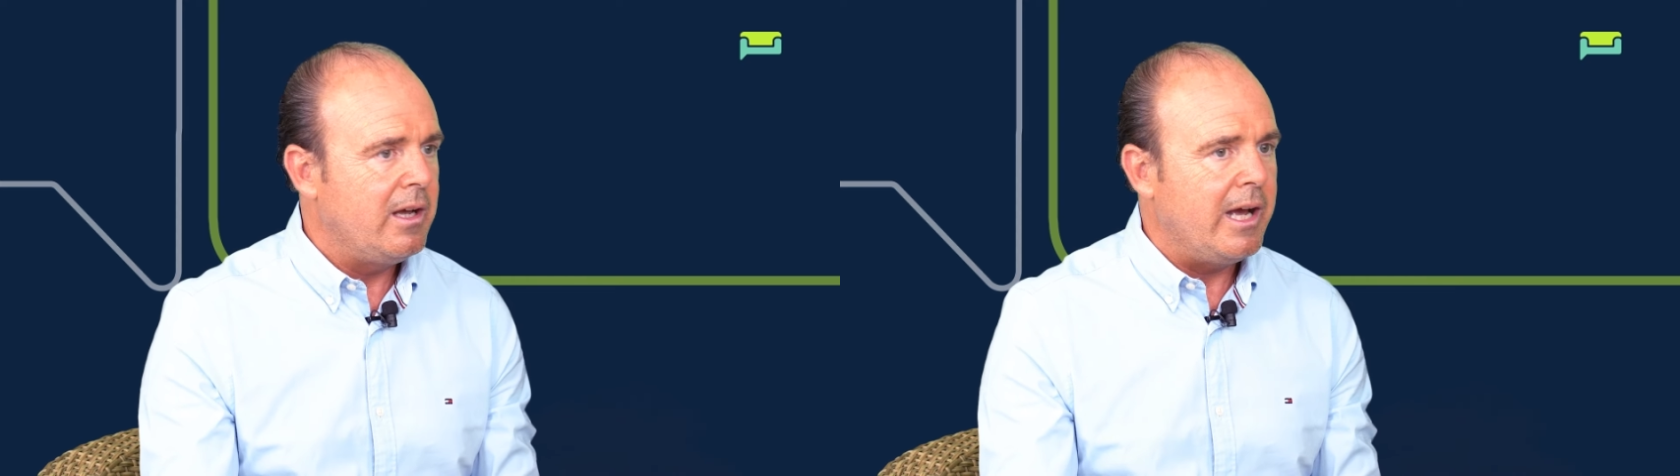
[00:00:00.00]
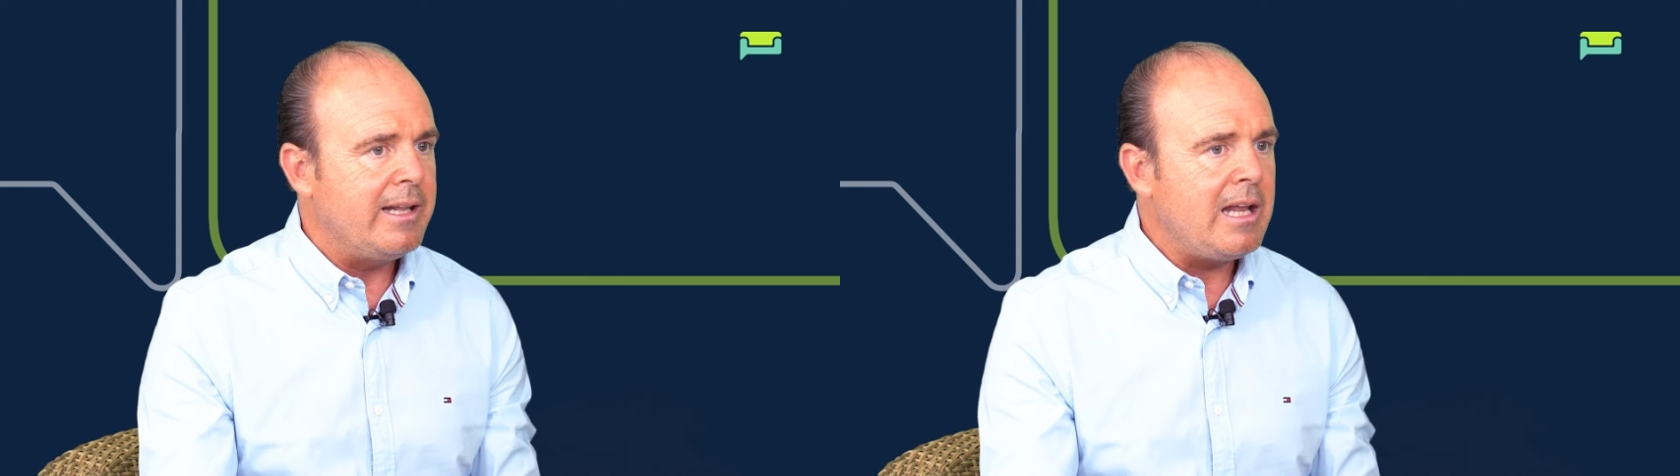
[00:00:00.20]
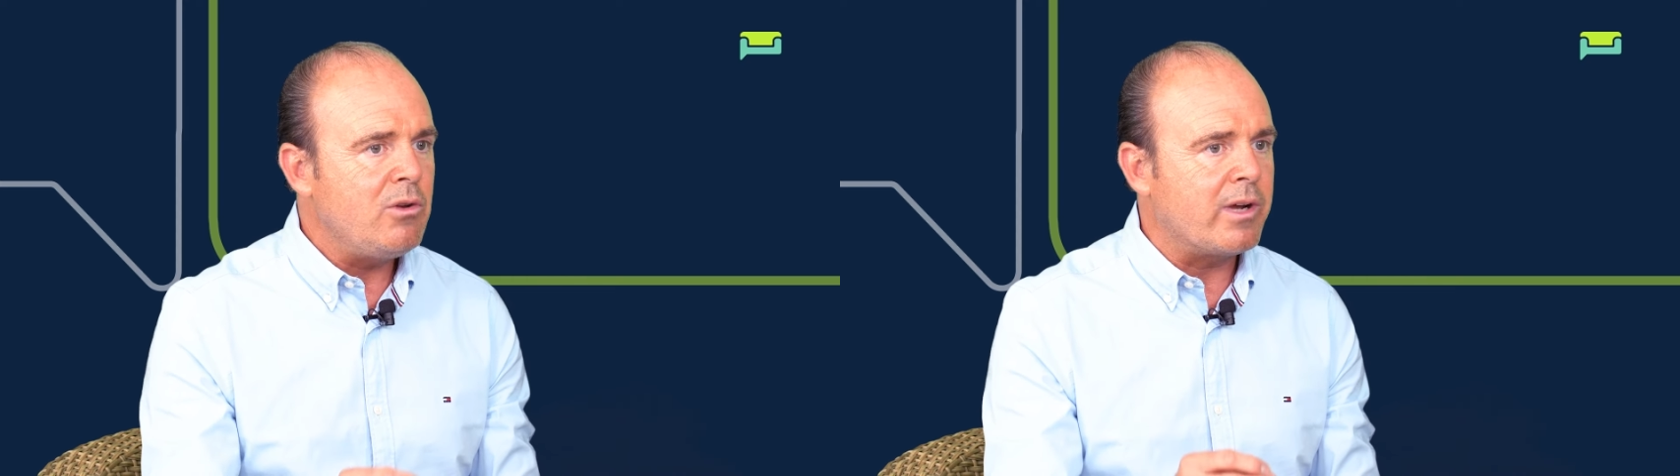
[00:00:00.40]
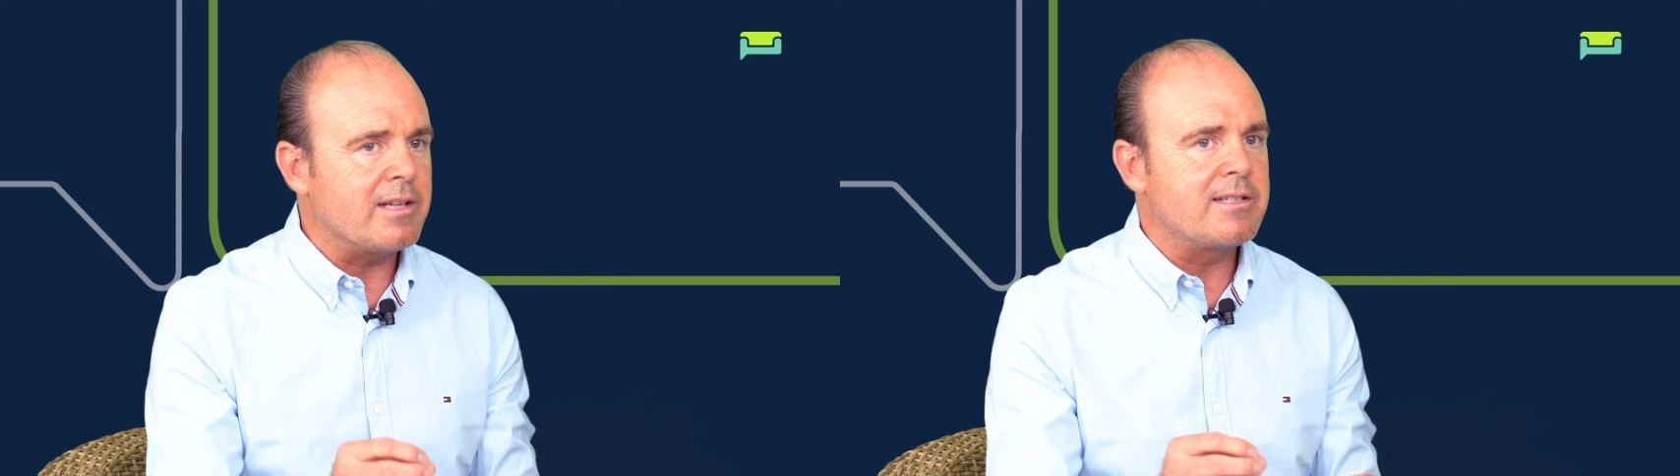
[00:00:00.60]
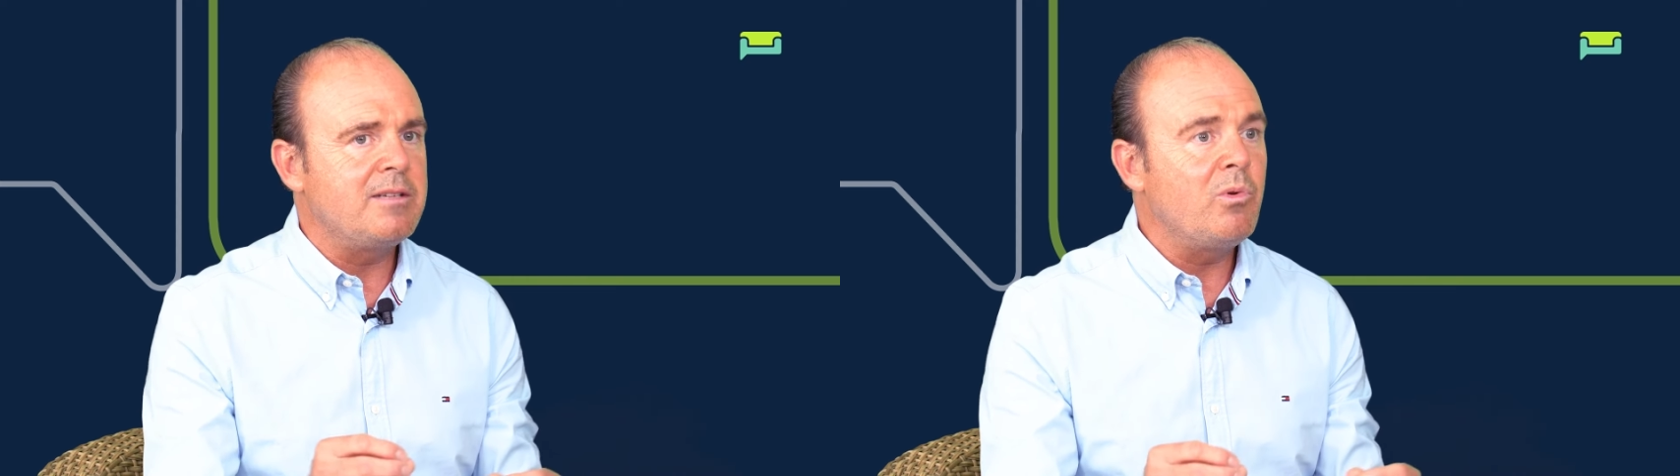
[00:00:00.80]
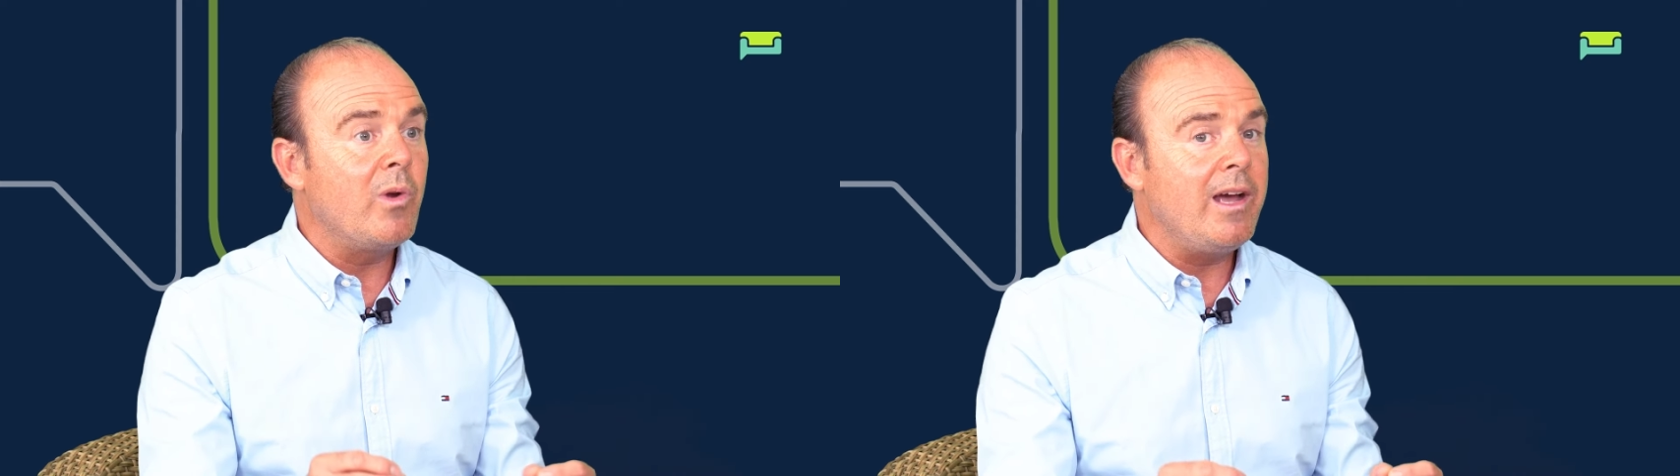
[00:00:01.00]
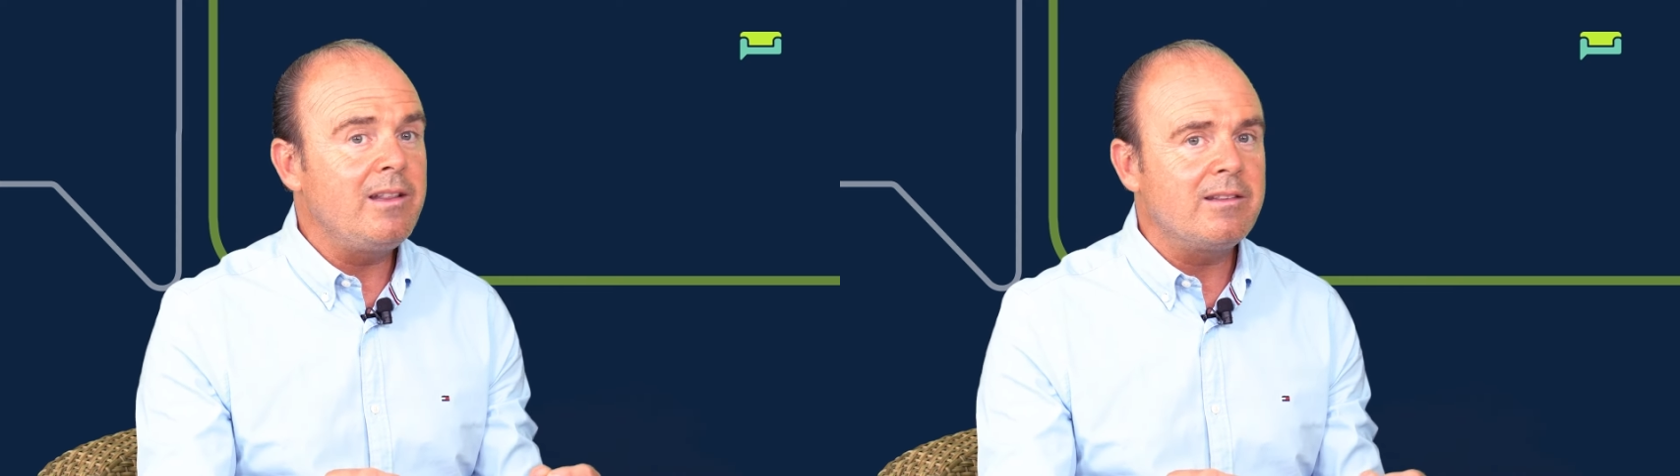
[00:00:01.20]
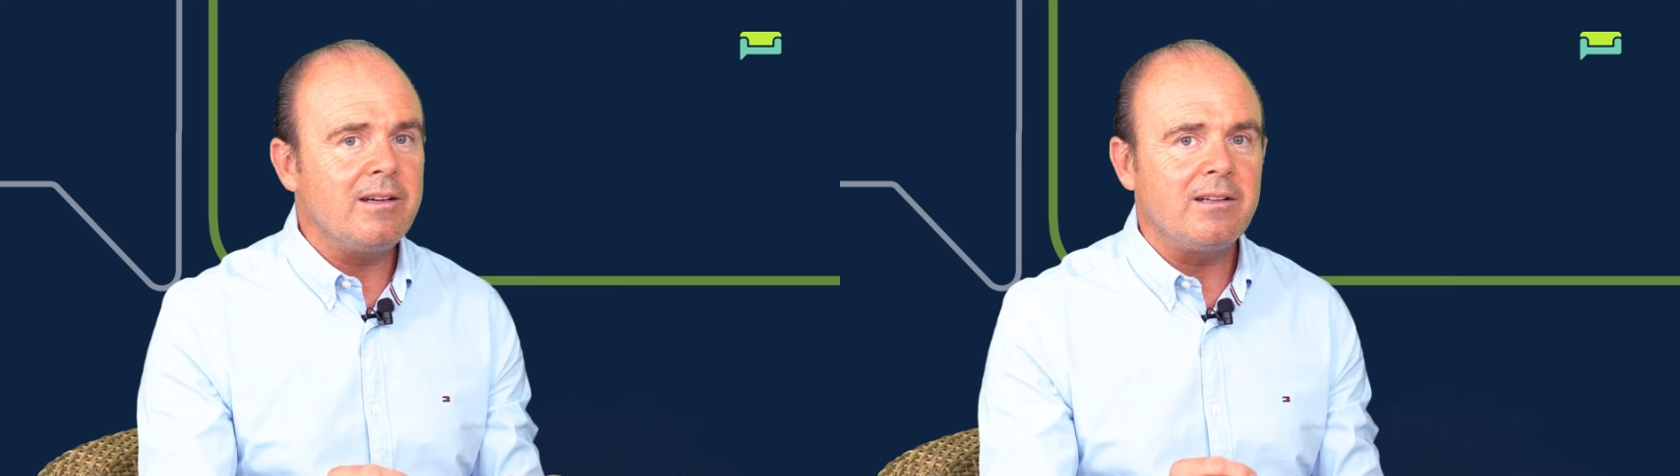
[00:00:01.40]
and then you can
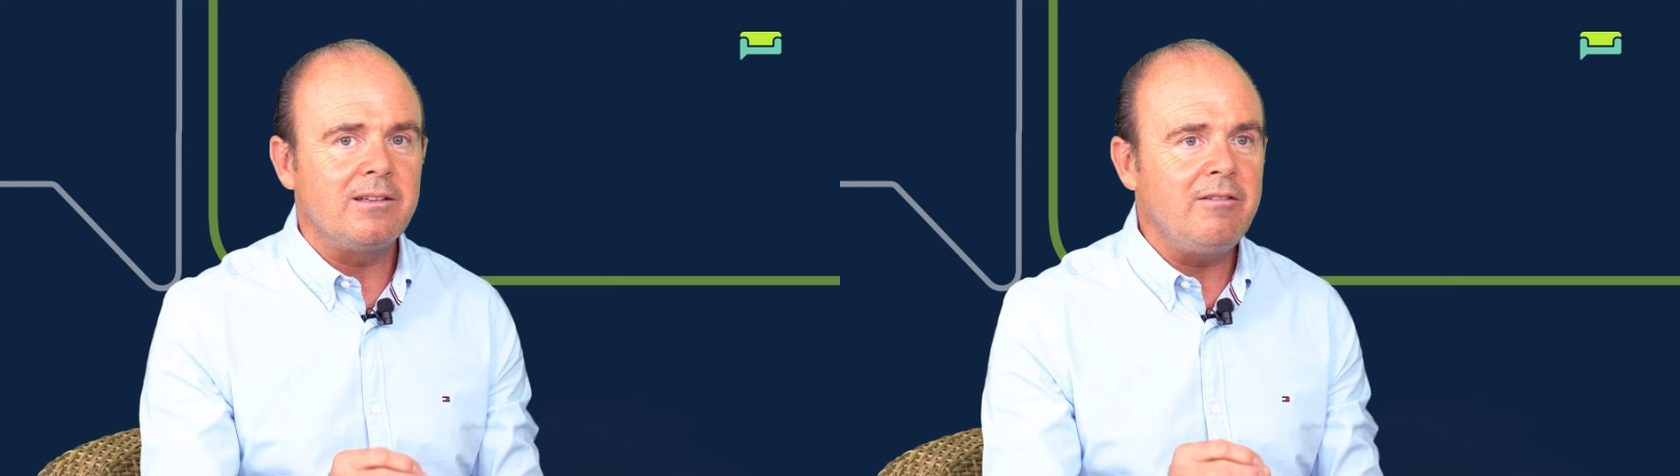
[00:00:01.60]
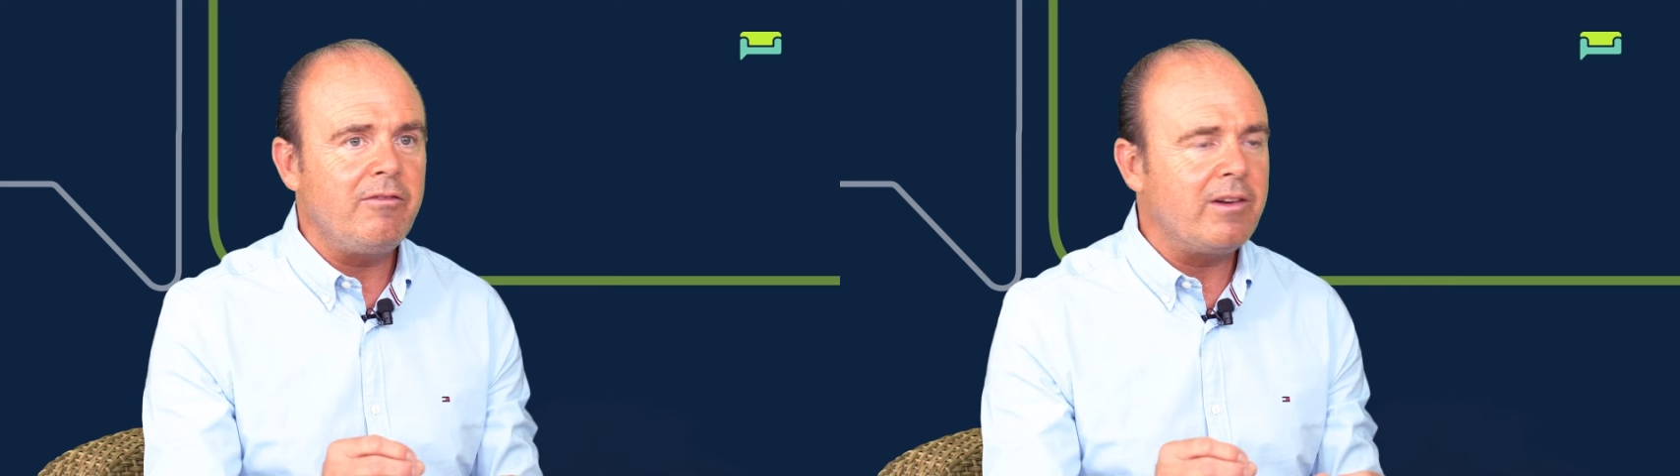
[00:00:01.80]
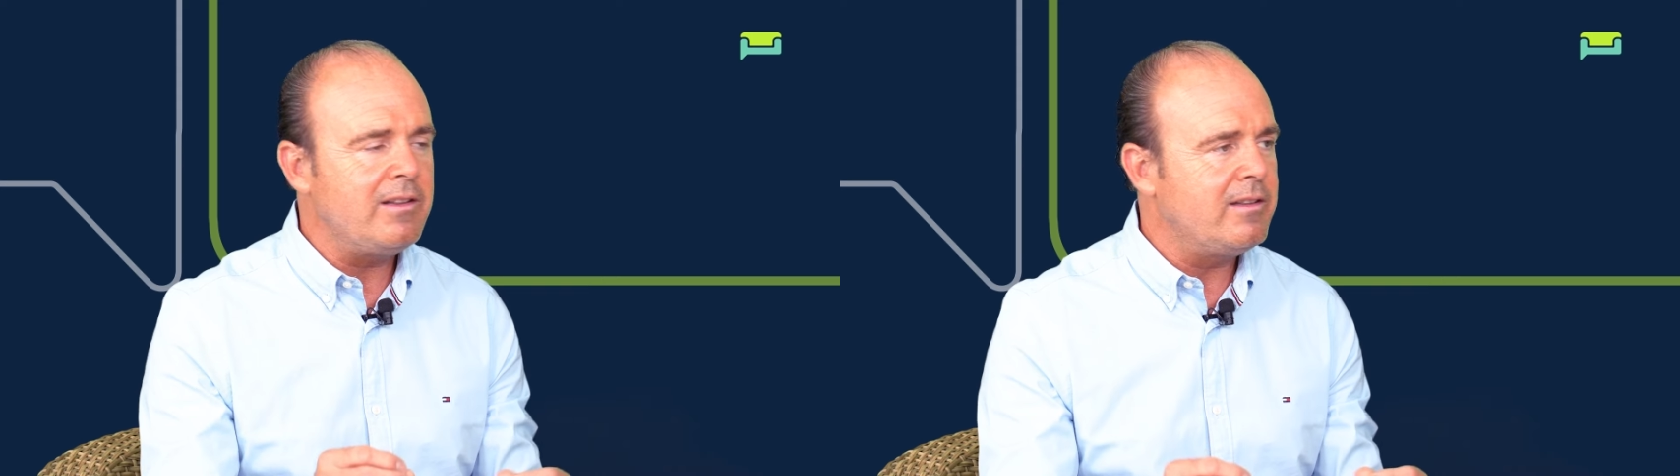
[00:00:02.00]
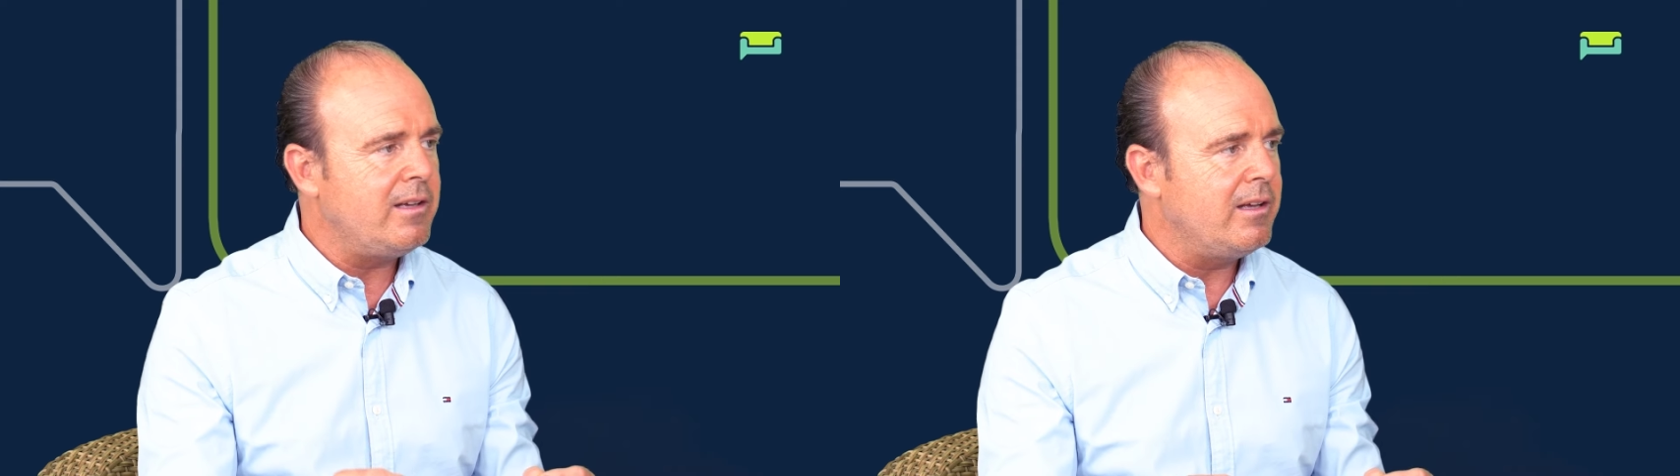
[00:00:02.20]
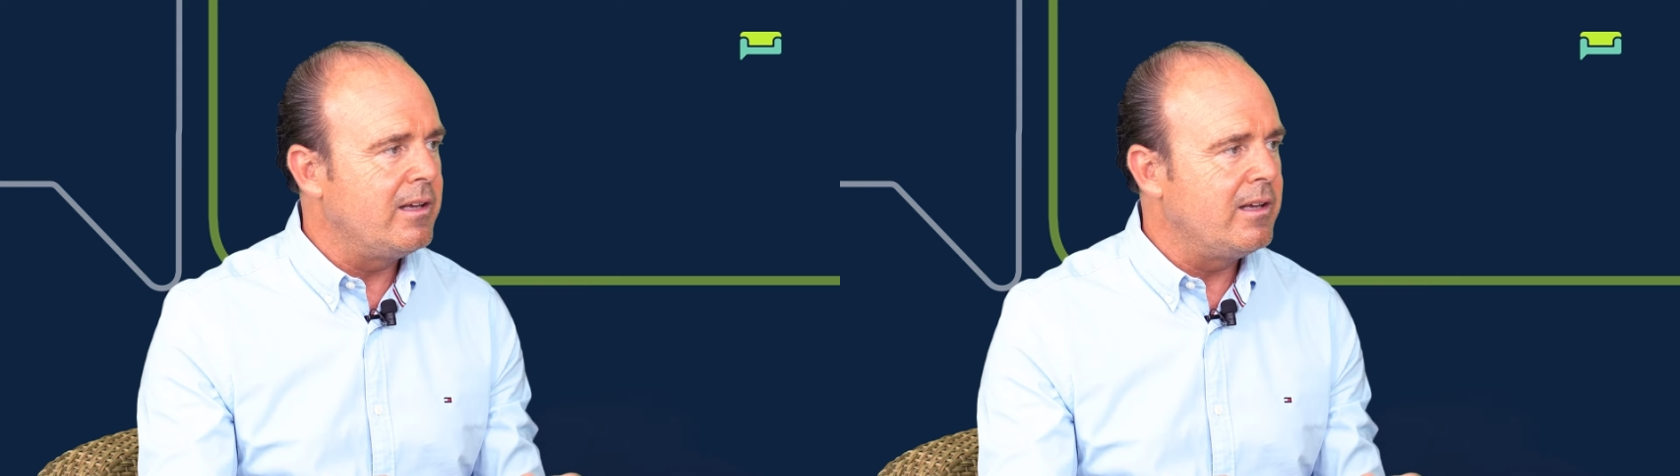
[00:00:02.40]
simulate different